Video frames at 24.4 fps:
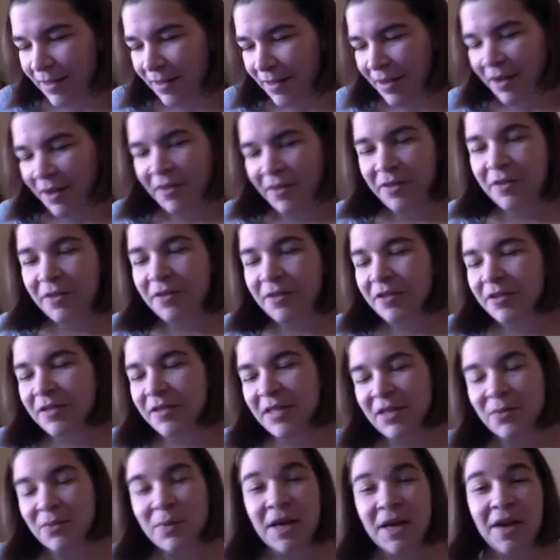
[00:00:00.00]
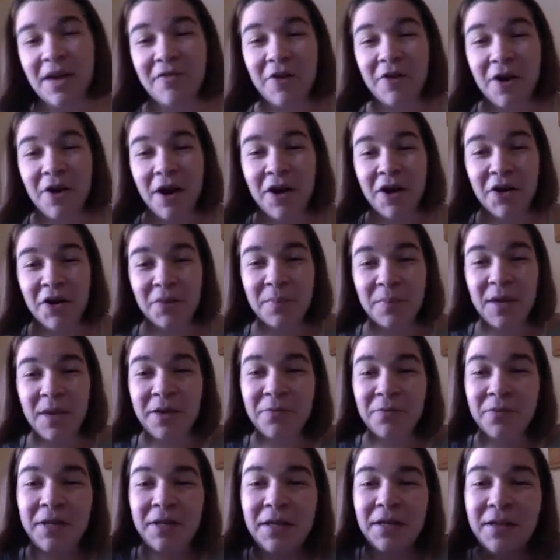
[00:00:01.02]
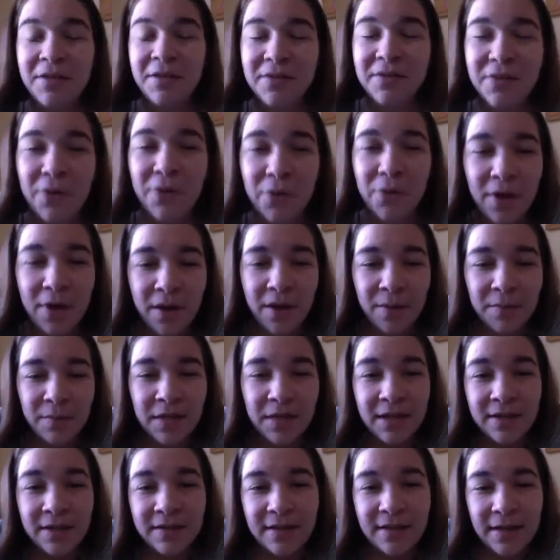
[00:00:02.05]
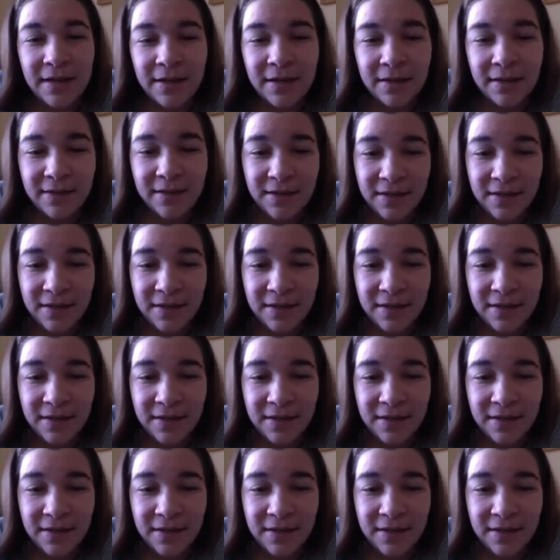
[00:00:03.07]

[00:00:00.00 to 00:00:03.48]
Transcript: On the 13th, we have our Iron Pen reading. So get excited to